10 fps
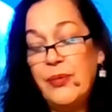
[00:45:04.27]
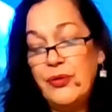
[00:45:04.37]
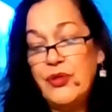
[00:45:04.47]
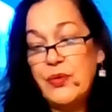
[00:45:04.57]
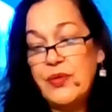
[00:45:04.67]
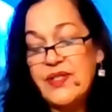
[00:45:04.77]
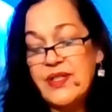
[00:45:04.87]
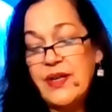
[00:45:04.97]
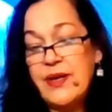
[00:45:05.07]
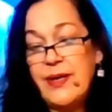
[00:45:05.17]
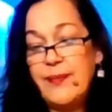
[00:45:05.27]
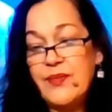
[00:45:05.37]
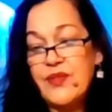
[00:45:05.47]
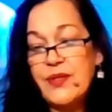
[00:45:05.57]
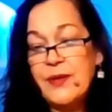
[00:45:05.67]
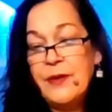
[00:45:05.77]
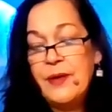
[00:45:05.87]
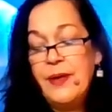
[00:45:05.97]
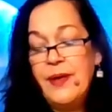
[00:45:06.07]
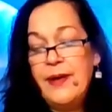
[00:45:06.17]
tumultuous times.
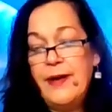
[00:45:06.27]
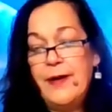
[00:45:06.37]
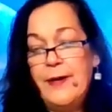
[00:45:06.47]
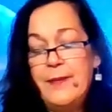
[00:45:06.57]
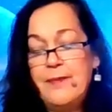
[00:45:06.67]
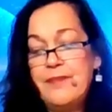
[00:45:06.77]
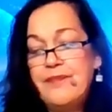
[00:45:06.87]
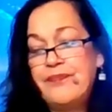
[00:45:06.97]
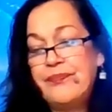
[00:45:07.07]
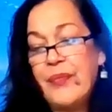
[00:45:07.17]
And